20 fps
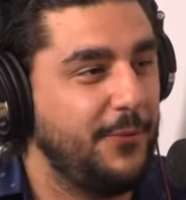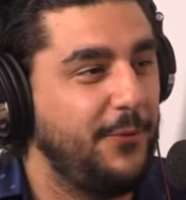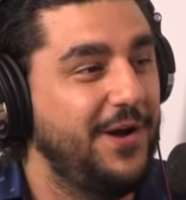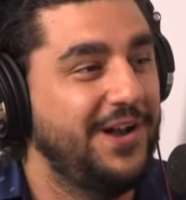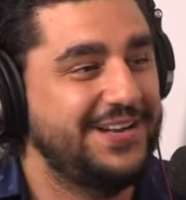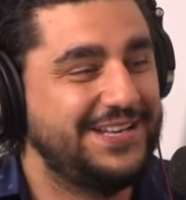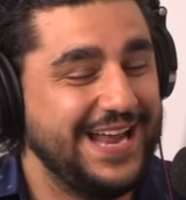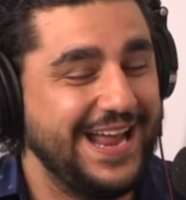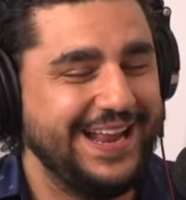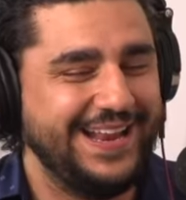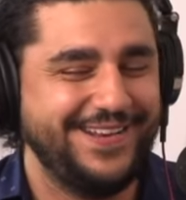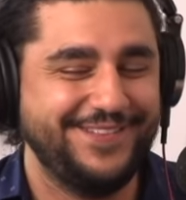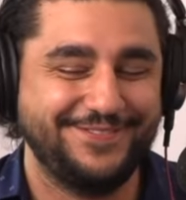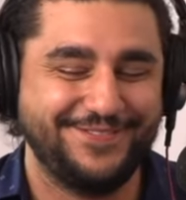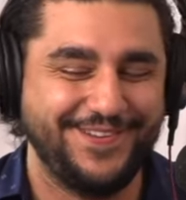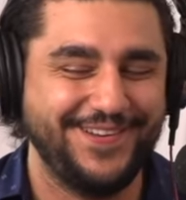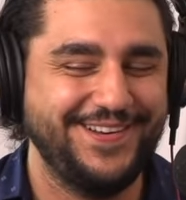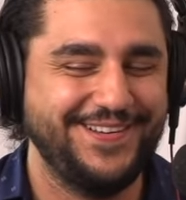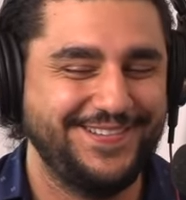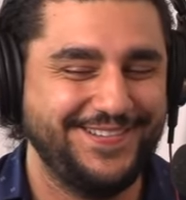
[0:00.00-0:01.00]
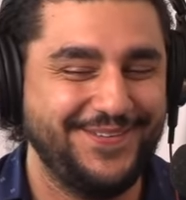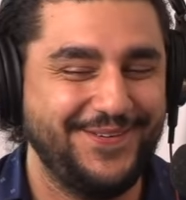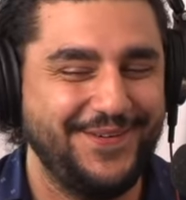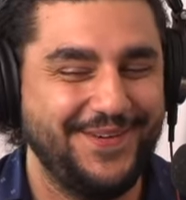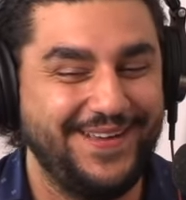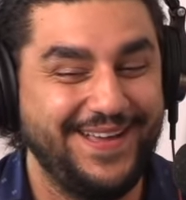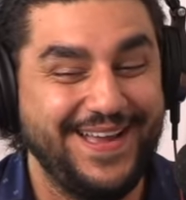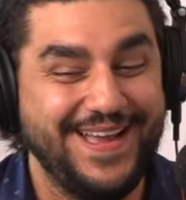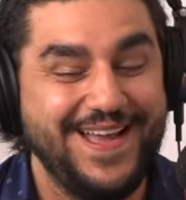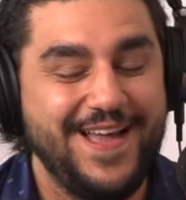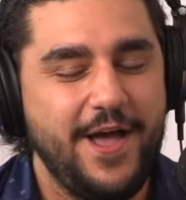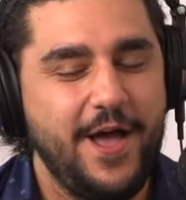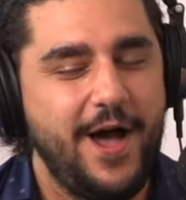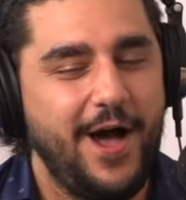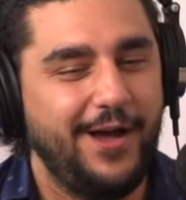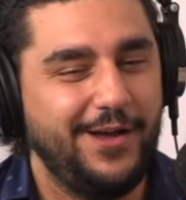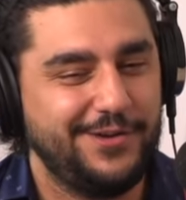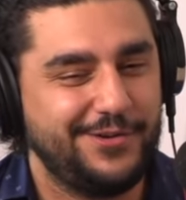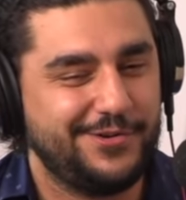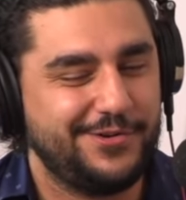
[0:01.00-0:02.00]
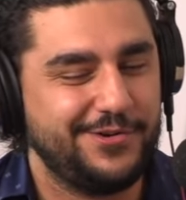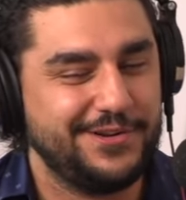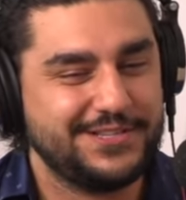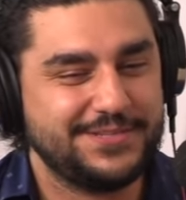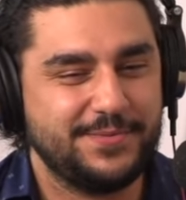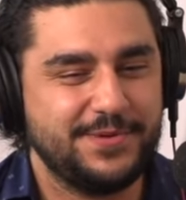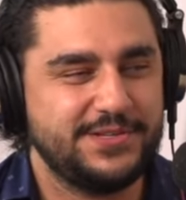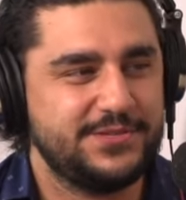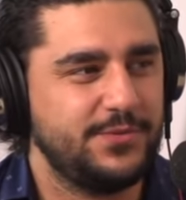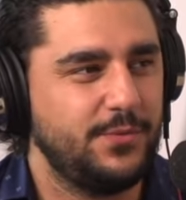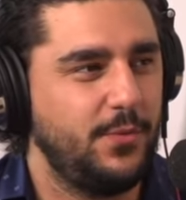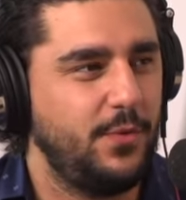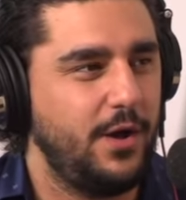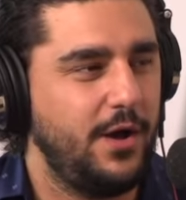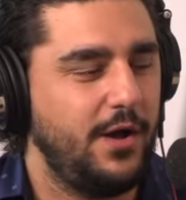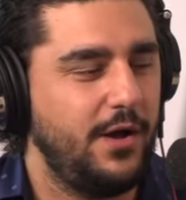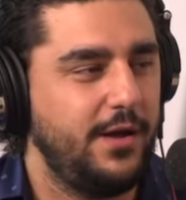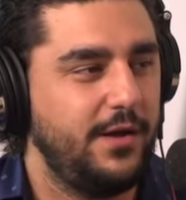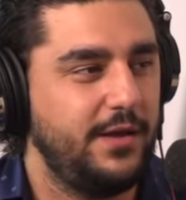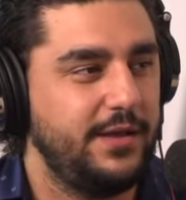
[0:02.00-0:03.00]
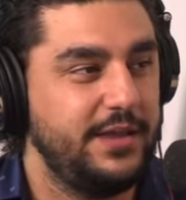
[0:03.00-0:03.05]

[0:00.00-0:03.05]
one day, funny story on Christmas uh,